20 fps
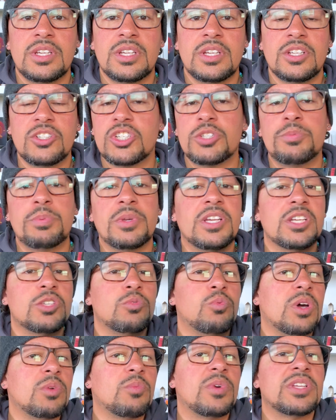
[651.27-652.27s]
And just because
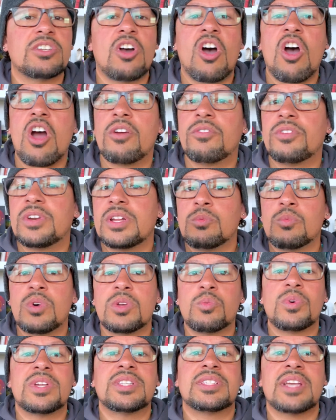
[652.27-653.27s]
one went to Harvard and
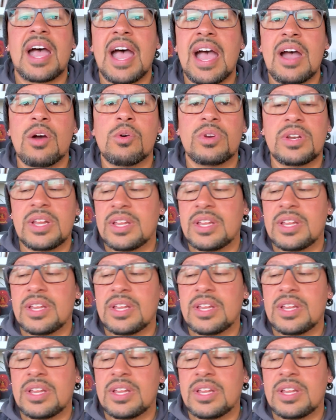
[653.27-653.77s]
one went to Howard,